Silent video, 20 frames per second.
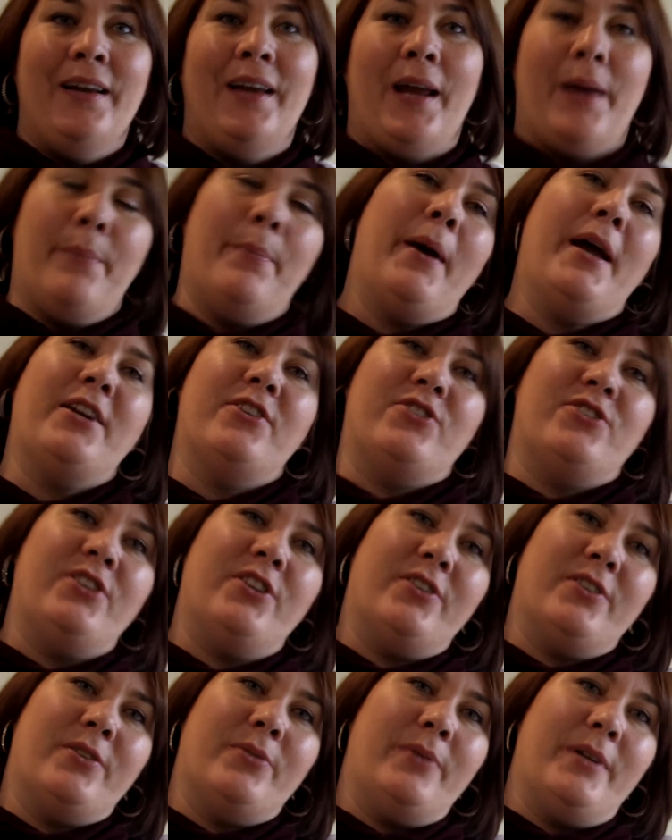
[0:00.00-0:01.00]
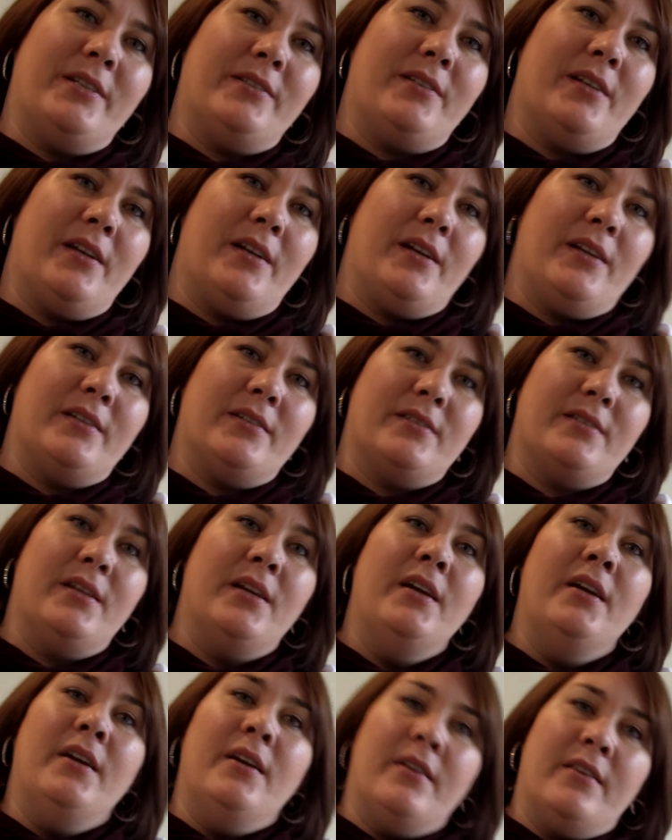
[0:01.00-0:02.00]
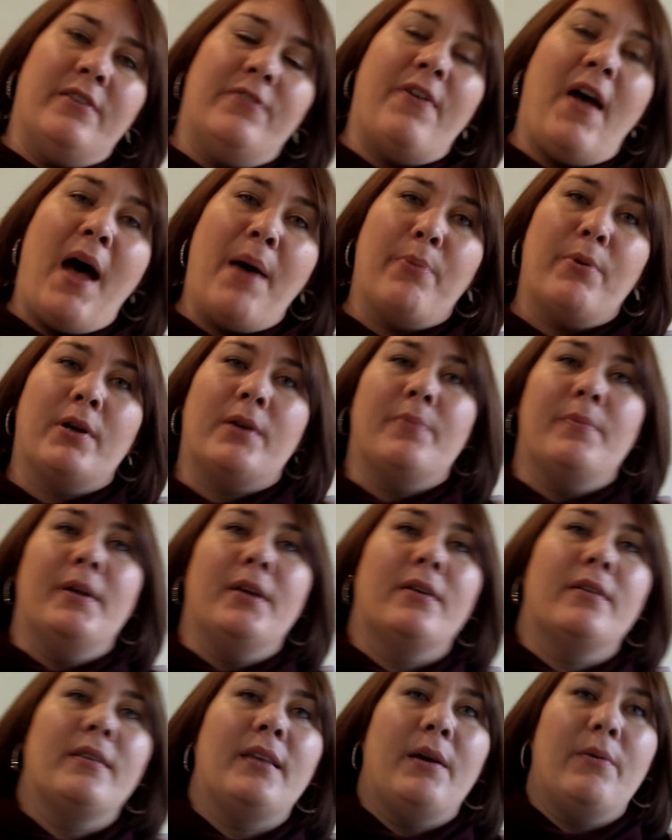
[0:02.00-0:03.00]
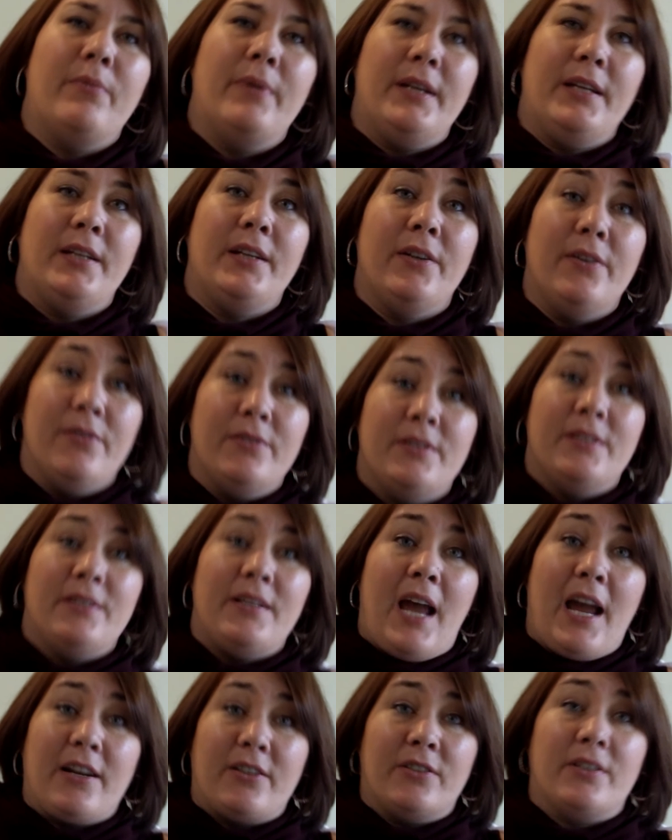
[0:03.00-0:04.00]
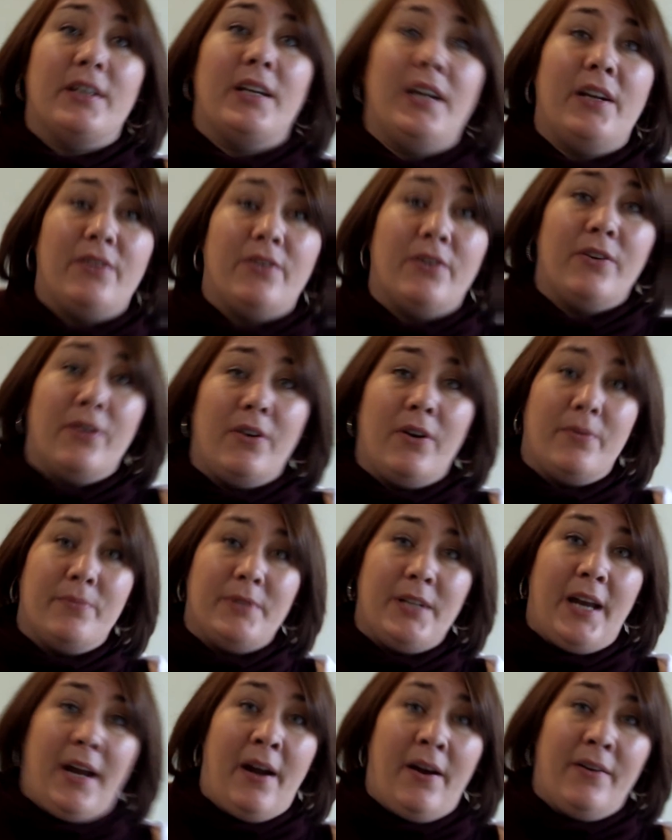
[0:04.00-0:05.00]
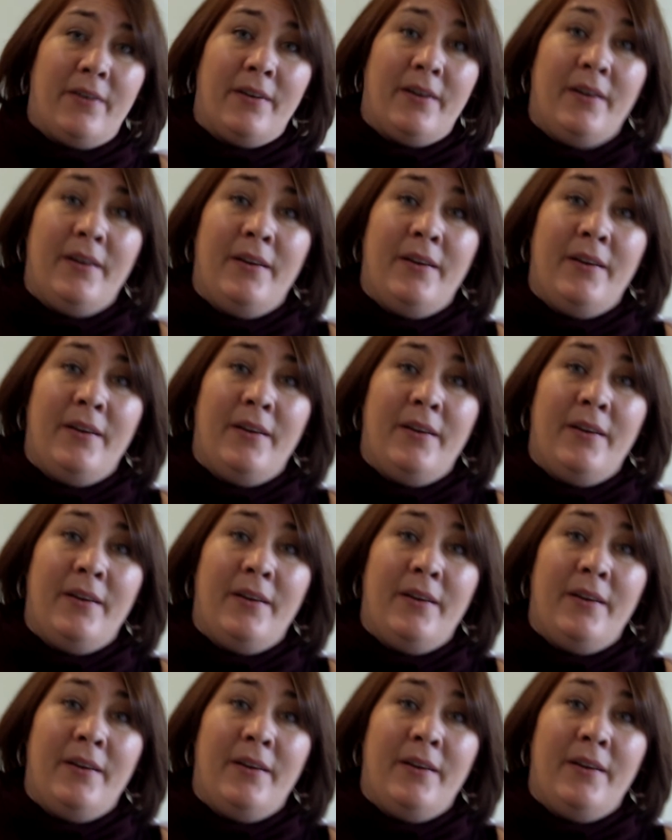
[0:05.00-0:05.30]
and by sheer coincidence, the fabric mill that we use is actually in her hometown.